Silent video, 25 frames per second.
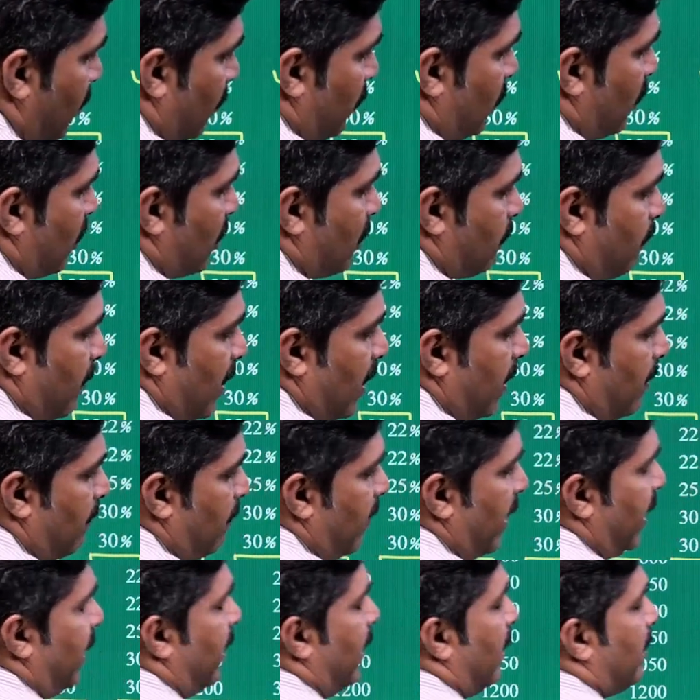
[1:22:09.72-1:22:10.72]
you just
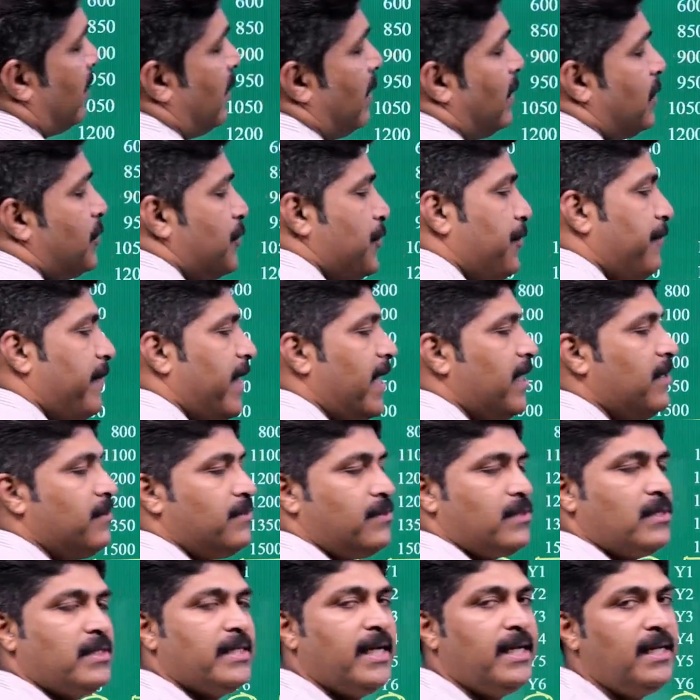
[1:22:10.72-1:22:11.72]
multiply these two
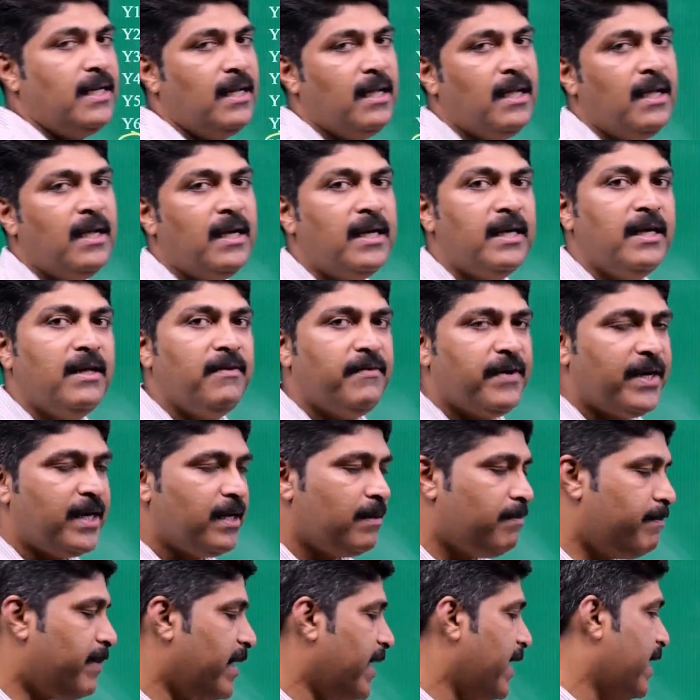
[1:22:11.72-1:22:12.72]
values, then divide it by